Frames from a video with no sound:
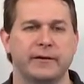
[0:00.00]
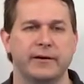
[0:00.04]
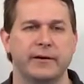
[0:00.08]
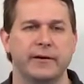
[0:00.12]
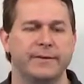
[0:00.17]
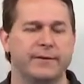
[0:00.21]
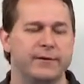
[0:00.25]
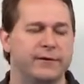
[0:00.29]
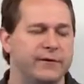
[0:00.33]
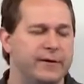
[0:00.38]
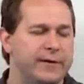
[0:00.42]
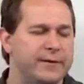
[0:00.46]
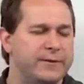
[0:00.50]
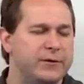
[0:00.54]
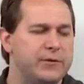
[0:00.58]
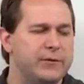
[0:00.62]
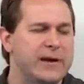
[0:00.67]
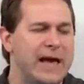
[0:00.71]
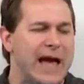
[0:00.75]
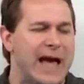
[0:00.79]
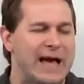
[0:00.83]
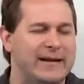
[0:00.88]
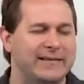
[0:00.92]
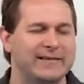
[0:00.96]
If you, if
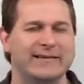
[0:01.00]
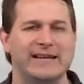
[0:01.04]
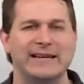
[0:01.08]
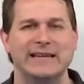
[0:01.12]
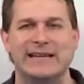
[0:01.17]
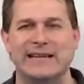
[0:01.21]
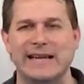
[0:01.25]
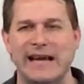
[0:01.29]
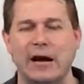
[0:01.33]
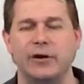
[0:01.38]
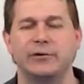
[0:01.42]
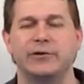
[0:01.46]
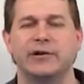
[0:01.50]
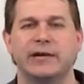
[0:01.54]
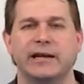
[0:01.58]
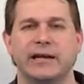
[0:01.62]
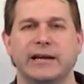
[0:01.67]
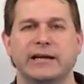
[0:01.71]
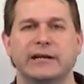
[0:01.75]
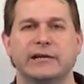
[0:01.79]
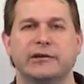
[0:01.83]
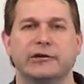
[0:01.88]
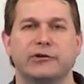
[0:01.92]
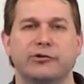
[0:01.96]
you accidentally
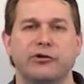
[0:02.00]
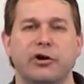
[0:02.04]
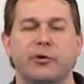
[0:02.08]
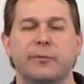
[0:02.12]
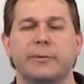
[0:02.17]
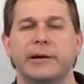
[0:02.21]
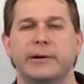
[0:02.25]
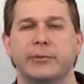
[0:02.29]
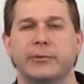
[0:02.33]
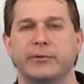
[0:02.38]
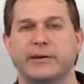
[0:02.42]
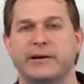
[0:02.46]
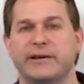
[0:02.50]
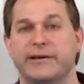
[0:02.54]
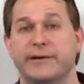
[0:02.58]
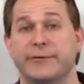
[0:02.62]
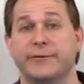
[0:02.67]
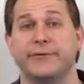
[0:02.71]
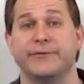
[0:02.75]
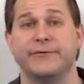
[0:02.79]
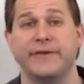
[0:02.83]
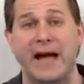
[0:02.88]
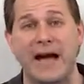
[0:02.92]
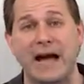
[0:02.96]
calculate a determinant with a
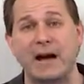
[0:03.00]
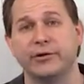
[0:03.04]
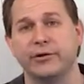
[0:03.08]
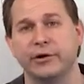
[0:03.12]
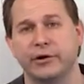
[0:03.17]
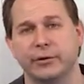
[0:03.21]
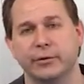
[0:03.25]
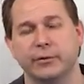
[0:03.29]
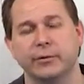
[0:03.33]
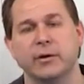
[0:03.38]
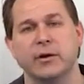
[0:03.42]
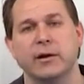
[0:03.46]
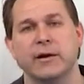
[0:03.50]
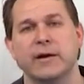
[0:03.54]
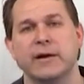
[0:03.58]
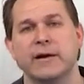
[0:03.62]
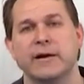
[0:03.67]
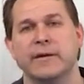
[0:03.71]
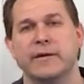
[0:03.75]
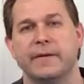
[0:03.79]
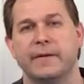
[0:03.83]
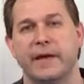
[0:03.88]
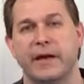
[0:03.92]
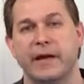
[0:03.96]
different value,
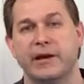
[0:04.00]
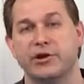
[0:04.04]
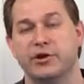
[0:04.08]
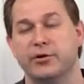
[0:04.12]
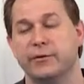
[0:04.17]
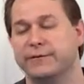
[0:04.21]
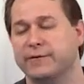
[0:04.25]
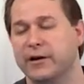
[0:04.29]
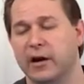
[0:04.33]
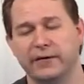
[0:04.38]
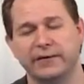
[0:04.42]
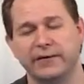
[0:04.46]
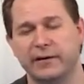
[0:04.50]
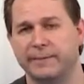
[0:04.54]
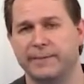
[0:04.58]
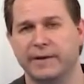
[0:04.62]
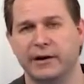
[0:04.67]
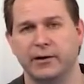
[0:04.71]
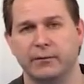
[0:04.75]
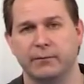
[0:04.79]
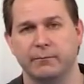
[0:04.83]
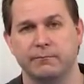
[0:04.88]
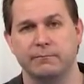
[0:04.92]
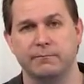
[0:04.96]
then you've done
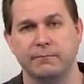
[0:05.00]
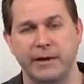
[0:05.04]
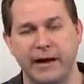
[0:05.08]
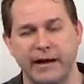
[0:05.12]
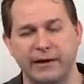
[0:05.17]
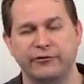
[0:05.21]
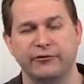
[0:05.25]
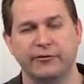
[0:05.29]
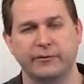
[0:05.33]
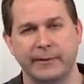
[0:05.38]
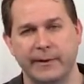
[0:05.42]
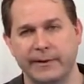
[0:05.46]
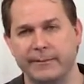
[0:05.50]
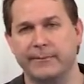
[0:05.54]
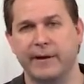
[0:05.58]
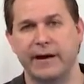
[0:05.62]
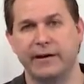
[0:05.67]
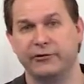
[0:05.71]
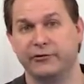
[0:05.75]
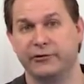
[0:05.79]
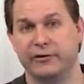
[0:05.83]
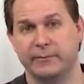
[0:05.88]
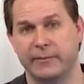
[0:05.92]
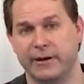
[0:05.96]
something majorly,
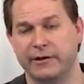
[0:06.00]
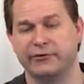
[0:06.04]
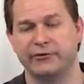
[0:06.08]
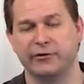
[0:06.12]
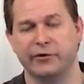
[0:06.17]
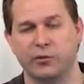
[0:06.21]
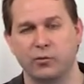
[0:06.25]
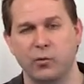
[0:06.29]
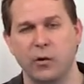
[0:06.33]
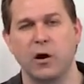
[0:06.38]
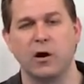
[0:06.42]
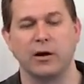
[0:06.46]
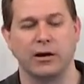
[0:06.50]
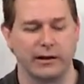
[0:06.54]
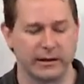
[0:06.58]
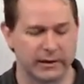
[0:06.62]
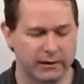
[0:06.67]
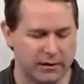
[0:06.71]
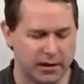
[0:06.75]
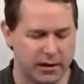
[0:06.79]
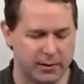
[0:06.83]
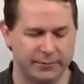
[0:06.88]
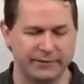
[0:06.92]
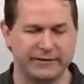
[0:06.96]
majorly, majorly wrong, like
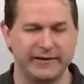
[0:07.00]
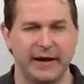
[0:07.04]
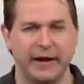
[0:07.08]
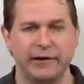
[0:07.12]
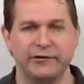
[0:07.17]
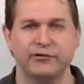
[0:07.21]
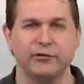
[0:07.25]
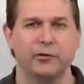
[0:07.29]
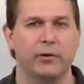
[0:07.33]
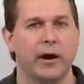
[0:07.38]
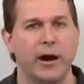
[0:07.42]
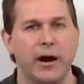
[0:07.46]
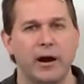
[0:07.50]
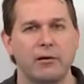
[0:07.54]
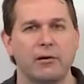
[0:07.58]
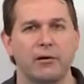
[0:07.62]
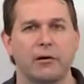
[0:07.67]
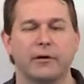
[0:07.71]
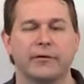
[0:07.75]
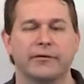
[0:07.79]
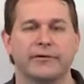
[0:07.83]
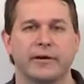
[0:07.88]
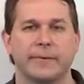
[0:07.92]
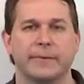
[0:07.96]
a computational
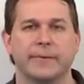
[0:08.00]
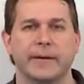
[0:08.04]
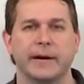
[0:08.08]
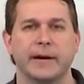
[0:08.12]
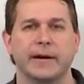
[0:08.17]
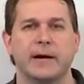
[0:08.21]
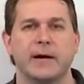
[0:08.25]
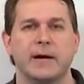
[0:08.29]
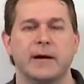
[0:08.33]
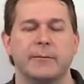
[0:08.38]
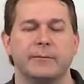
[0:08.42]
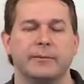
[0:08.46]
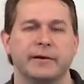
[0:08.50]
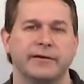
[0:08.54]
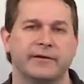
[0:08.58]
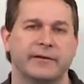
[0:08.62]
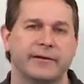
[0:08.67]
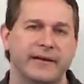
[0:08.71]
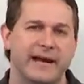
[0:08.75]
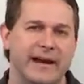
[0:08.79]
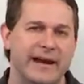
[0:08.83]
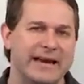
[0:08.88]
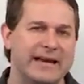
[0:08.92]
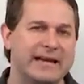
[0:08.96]
error or something, because
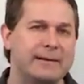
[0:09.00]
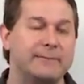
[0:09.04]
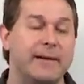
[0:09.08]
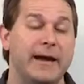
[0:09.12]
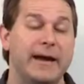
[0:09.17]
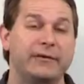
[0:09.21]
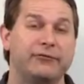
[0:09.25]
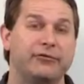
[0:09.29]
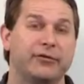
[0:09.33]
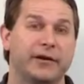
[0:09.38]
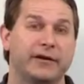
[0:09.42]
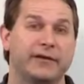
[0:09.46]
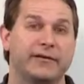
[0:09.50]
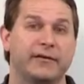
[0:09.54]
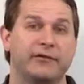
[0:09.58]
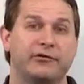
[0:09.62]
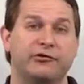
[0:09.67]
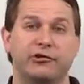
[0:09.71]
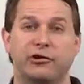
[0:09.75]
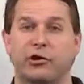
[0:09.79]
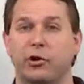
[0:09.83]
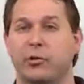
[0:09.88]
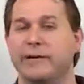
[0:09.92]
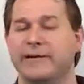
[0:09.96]
any matrix
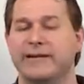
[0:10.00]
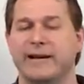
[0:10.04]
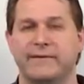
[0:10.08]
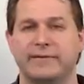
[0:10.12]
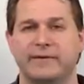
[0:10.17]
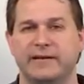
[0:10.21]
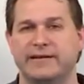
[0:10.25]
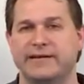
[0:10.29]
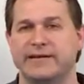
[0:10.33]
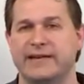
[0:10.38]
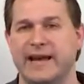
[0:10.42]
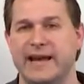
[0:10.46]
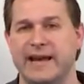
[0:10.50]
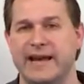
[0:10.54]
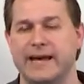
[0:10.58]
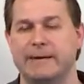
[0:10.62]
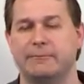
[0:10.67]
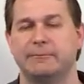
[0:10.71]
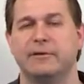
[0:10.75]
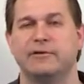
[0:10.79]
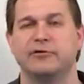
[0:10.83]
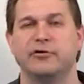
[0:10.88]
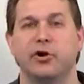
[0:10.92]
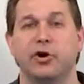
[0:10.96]
should always have the
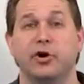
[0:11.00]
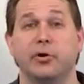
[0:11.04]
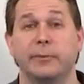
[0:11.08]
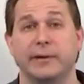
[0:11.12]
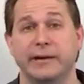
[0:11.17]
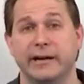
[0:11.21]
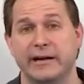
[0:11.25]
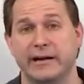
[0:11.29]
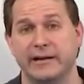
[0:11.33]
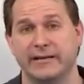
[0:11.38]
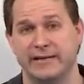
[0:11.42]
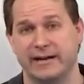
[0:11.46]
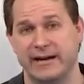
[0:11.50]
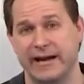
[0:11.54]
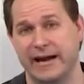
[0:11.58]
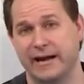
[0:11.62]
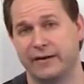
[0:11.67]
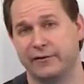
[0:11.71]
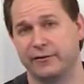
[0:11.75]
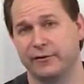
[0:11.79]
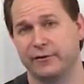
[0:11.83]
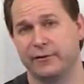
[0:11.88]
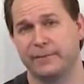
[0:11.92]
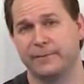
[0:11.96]
same determinant as an
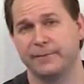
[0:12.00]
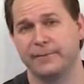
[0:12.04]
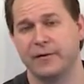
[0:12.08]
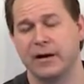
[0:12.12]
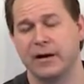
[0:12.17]
answer.